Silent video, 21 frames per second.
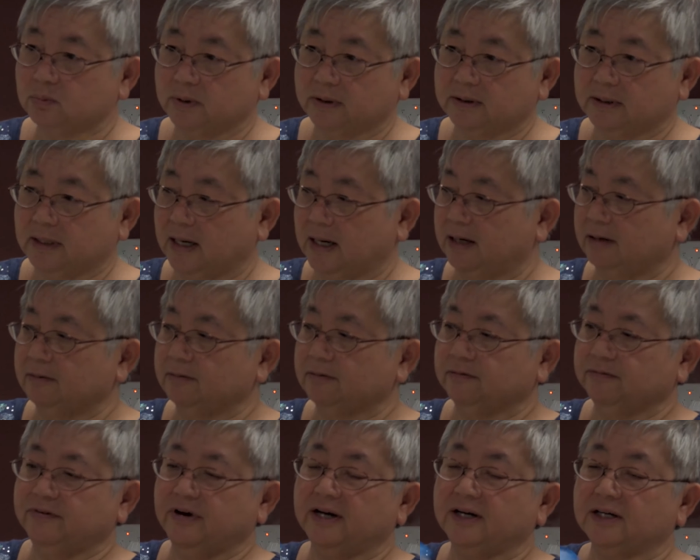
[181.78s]
with
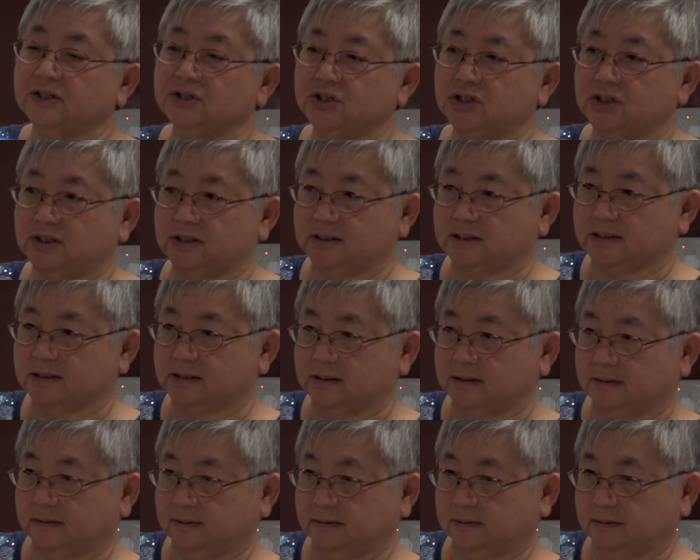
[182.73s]
feta cheese.
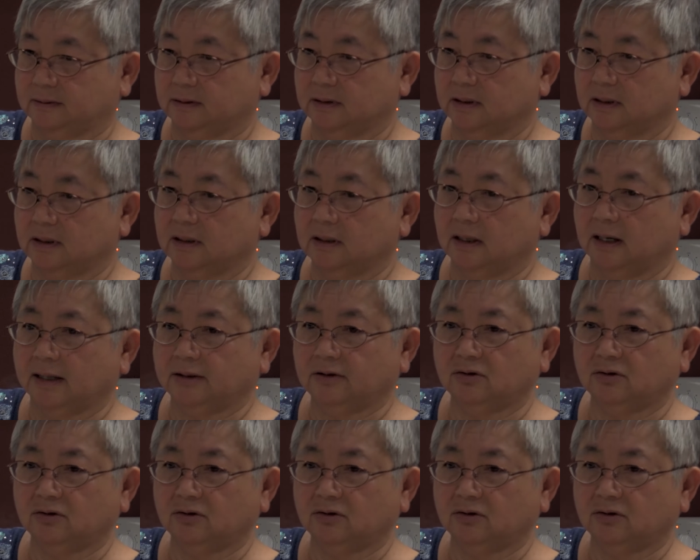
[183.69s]
I